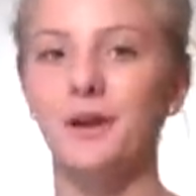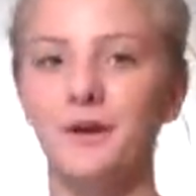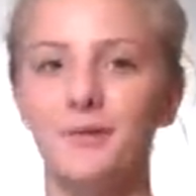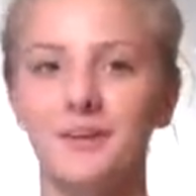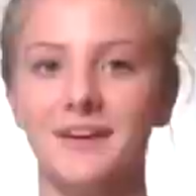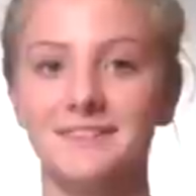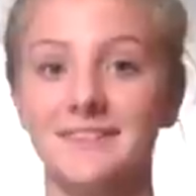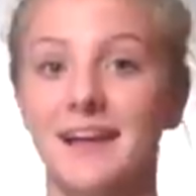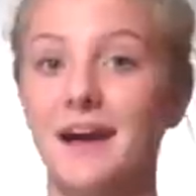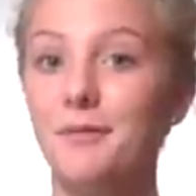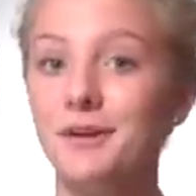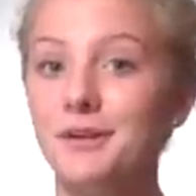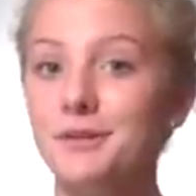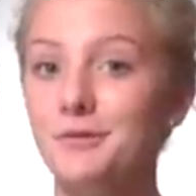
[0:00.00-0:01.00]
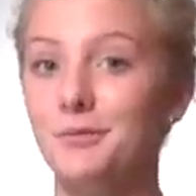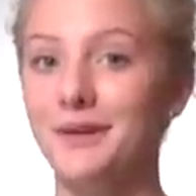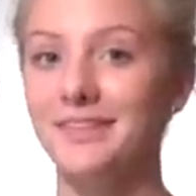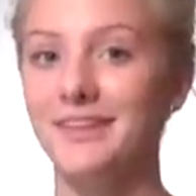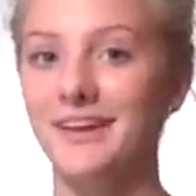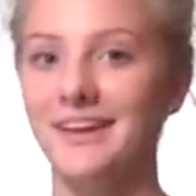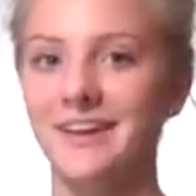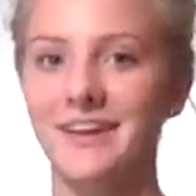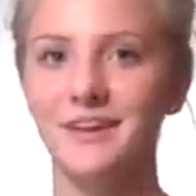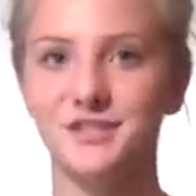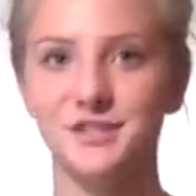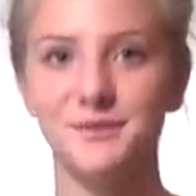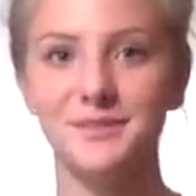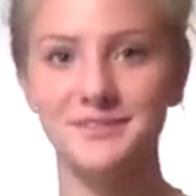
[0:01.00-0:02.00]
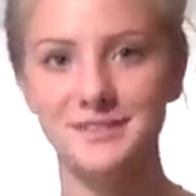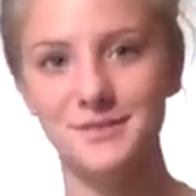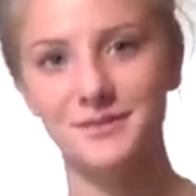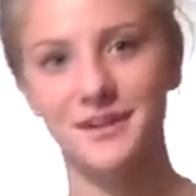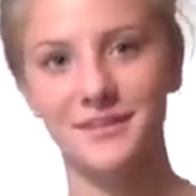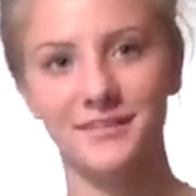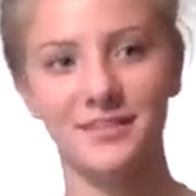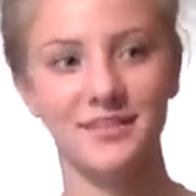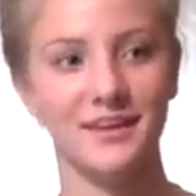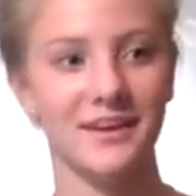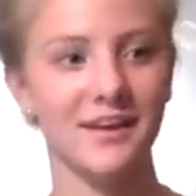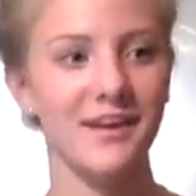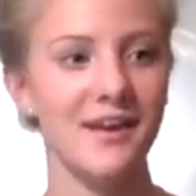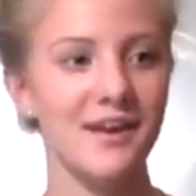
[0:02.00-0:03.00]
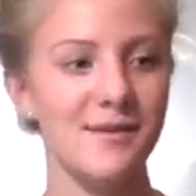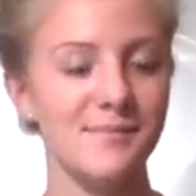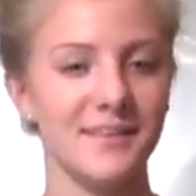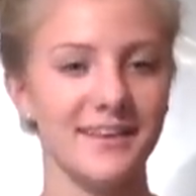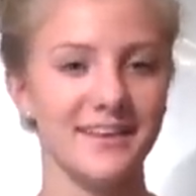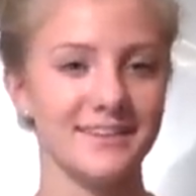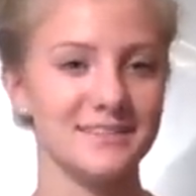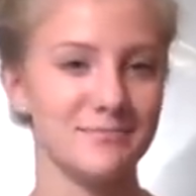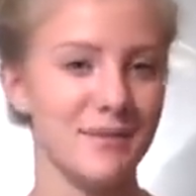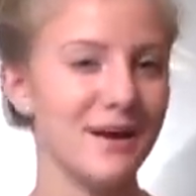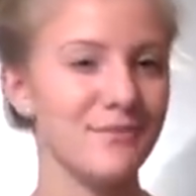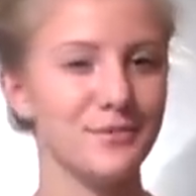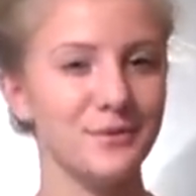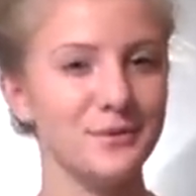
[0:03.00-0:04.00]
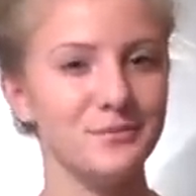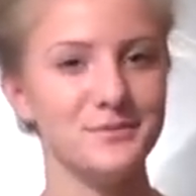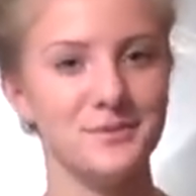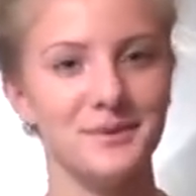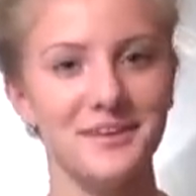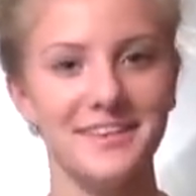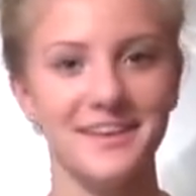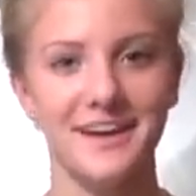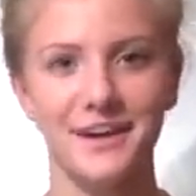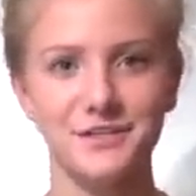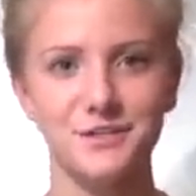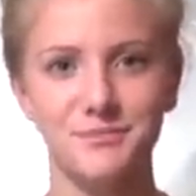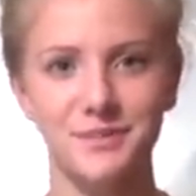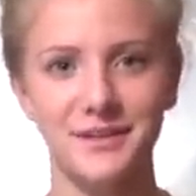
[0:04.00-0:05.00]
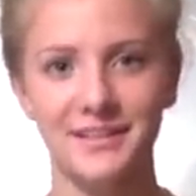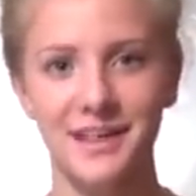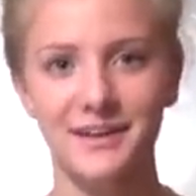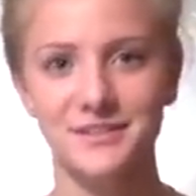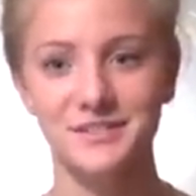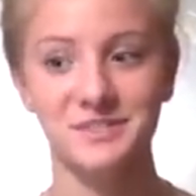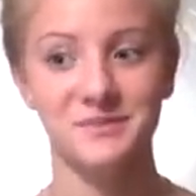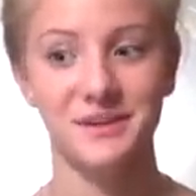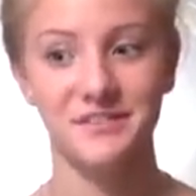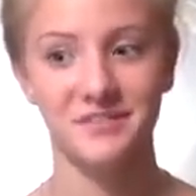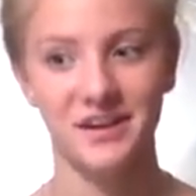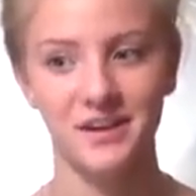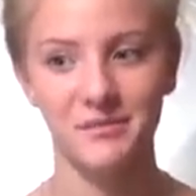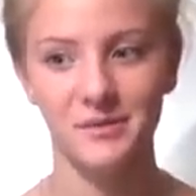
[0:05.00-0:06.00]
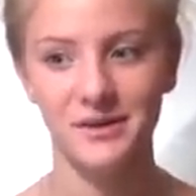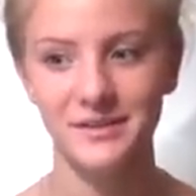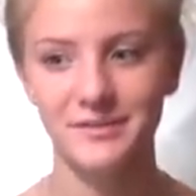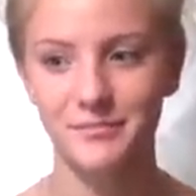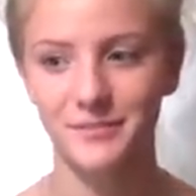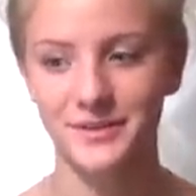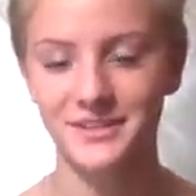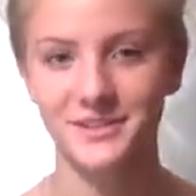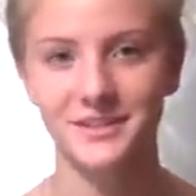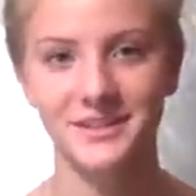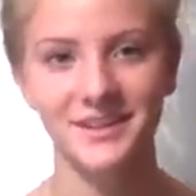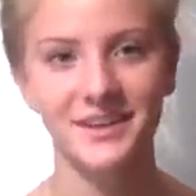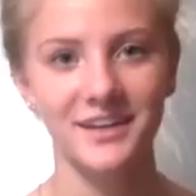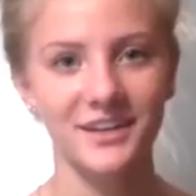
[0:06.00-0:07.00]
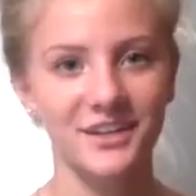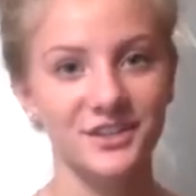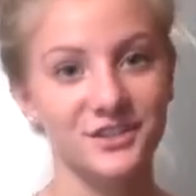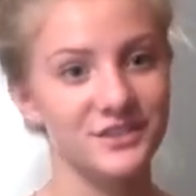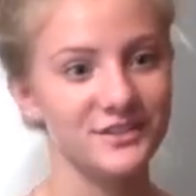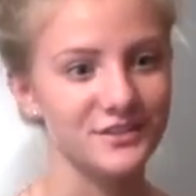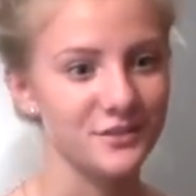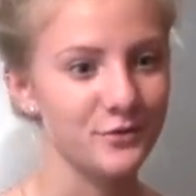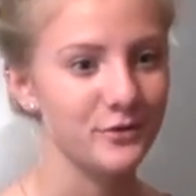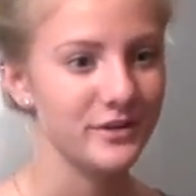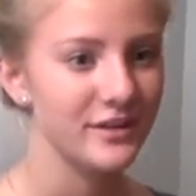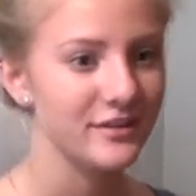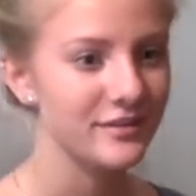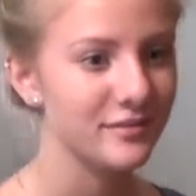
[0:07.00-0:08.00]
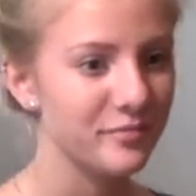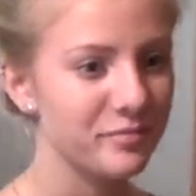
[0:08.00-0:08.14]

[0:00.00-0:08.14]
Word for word: what I want, because like I want to do one thing and she wants to do another thing, but like it's my room, so I think I should be allowed to do whatever I want, but she's annoying.